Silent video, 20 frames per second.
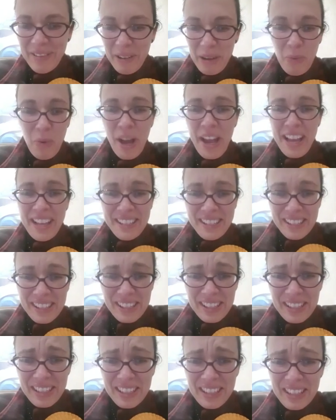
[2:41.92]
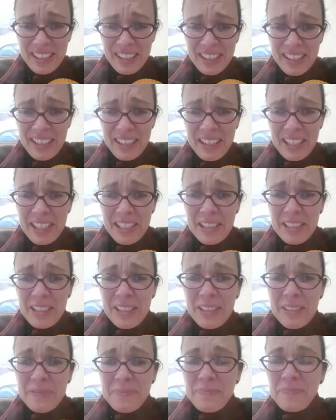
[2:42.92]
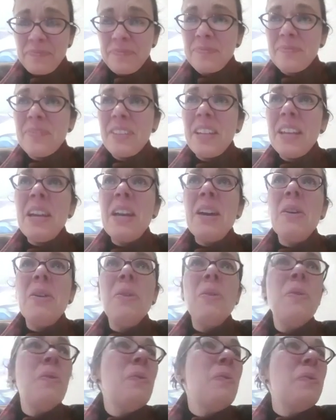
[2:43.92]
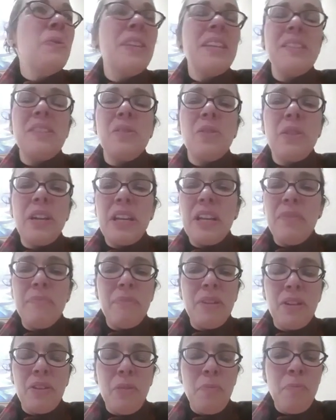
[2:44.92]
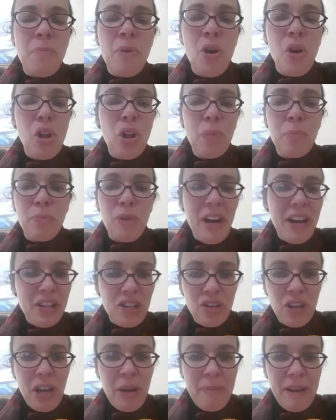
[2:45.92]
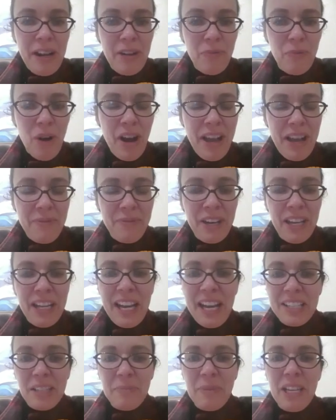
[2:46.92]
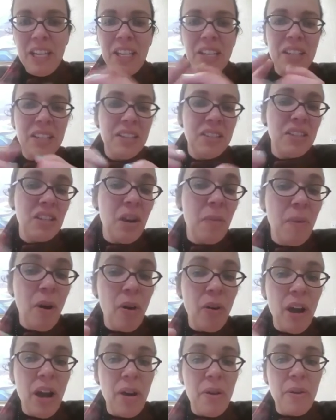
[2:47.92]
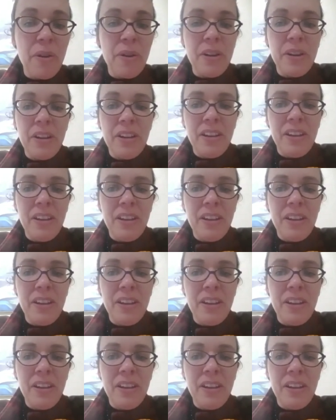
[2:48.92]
a waste. You know, this Tory government could pull Bright Tribe out of Whitehaven Academy tomorrow